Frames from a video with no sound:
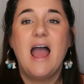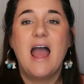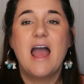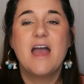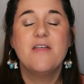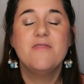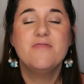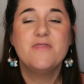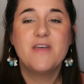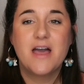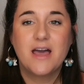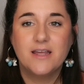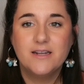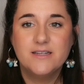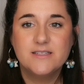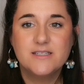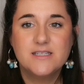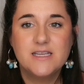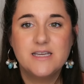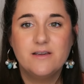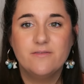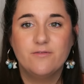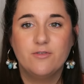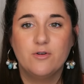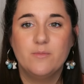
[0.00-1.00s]
And that is
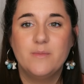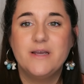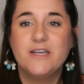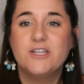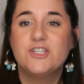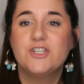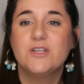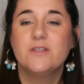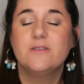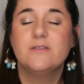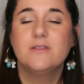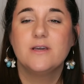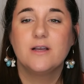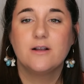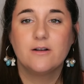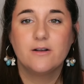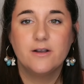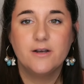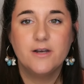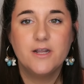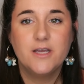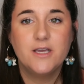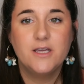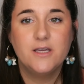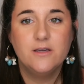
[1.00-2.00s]
the information they're
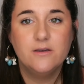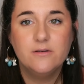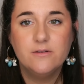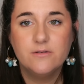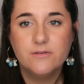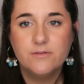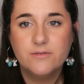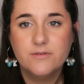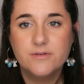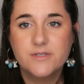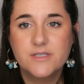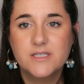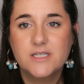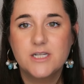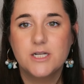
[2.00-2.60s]
going to use